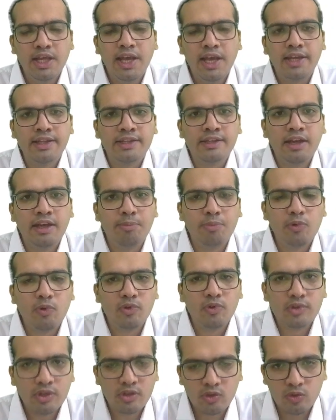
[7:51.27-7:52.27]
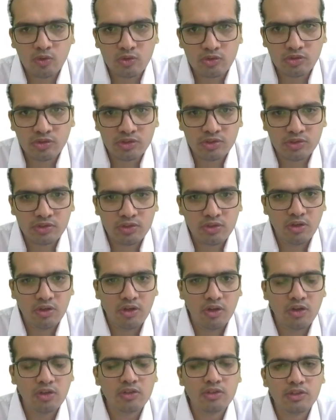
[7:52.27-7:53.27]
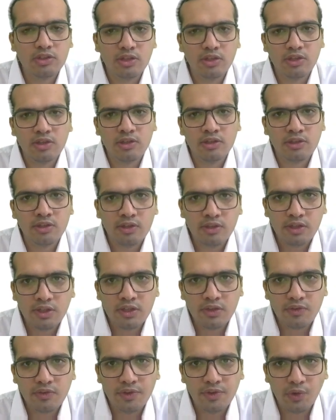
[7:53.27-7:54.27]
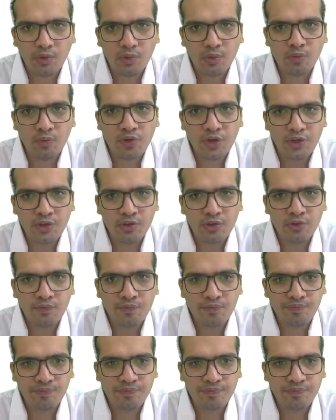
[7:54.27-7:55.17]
and upload the notes on the YouTube video.